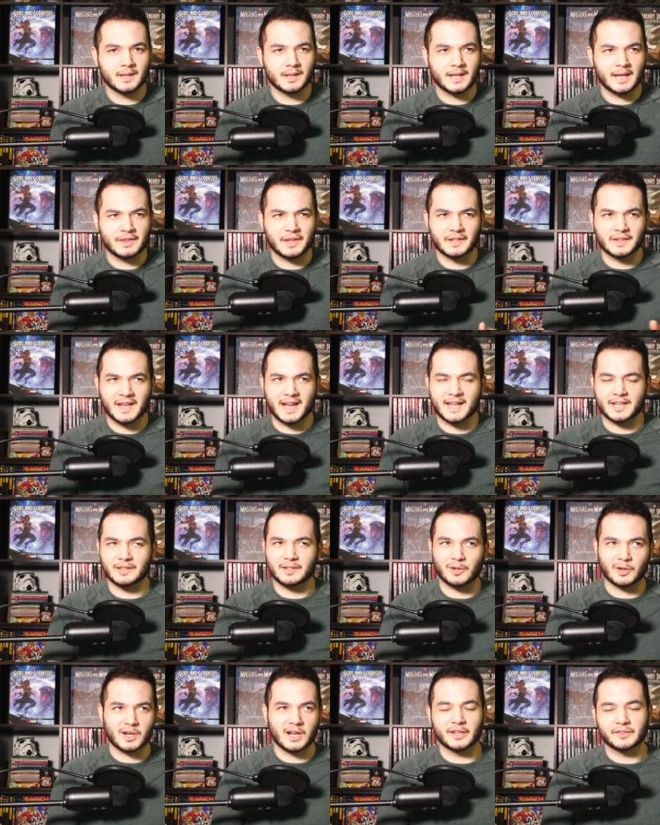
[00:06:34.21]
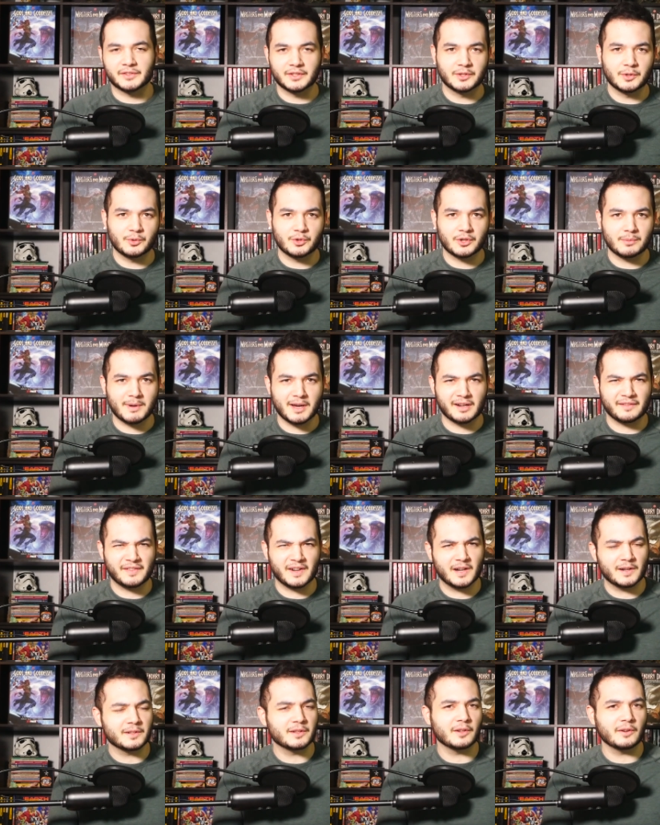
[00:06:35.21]
uh, I think they added their Constitution
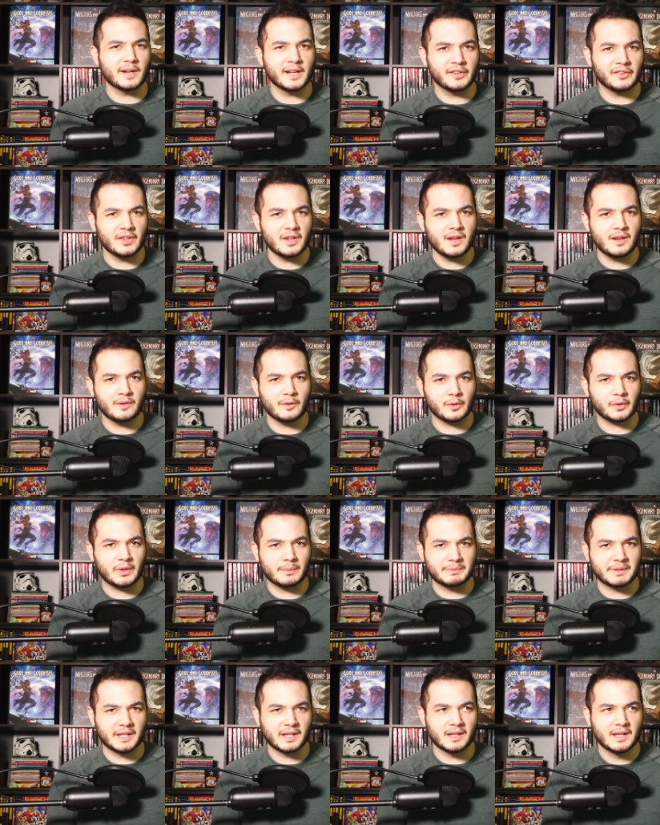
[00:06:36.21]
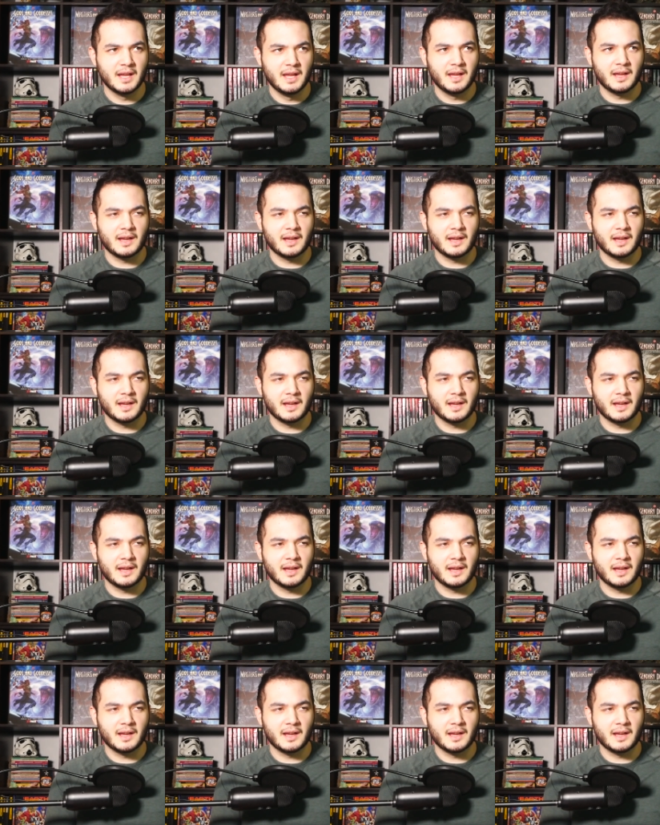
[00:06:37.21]
modifier to their AC or something,